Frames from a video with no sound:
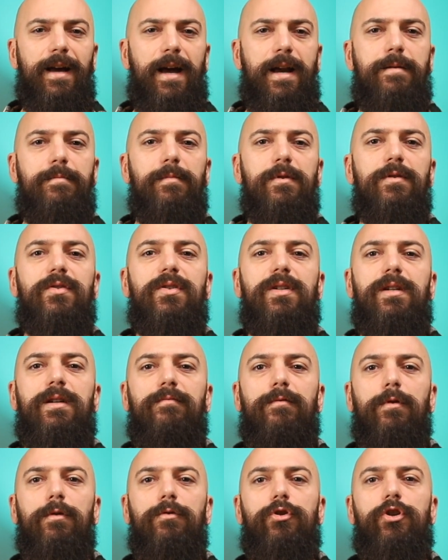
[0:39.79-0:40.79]
animals and
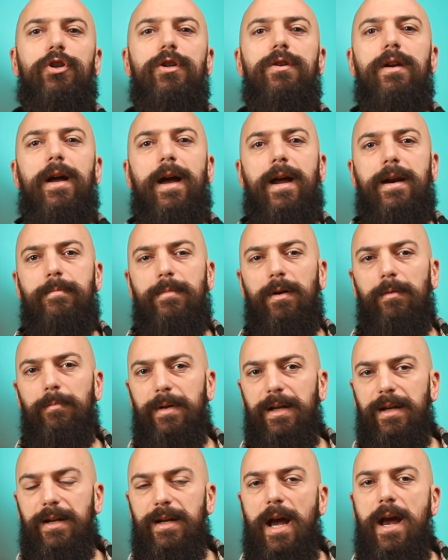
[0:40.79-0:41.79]
evolution, animal
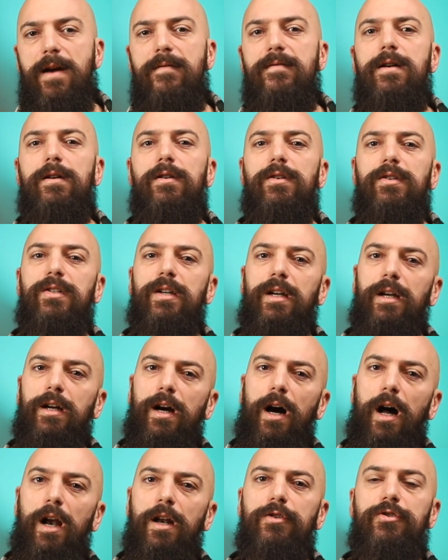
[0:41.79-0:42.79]
behavior,
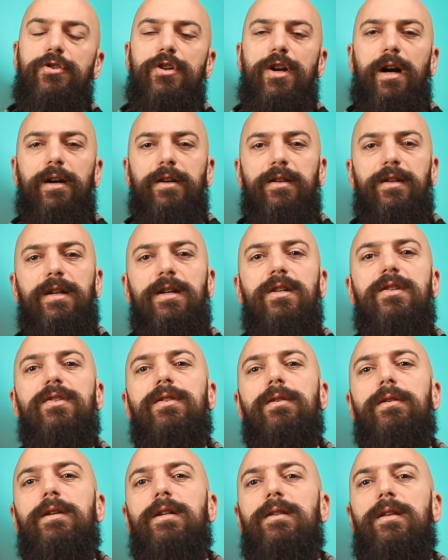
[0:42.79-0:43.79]
psychology, art
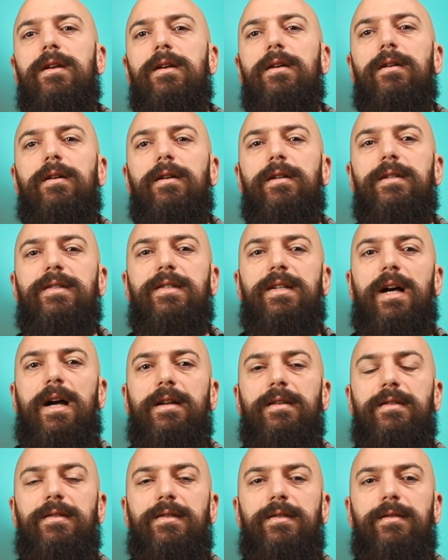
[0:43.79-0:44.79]
history, the earth
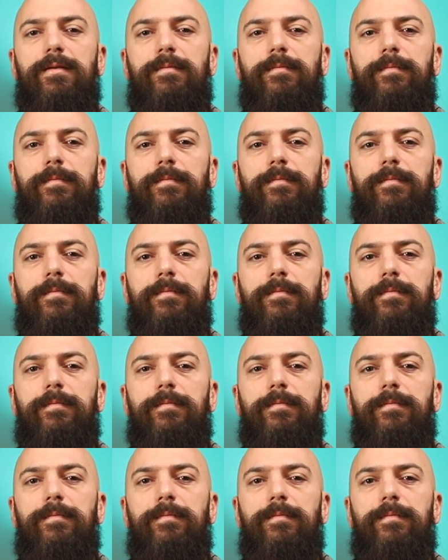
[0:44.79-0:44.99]
science.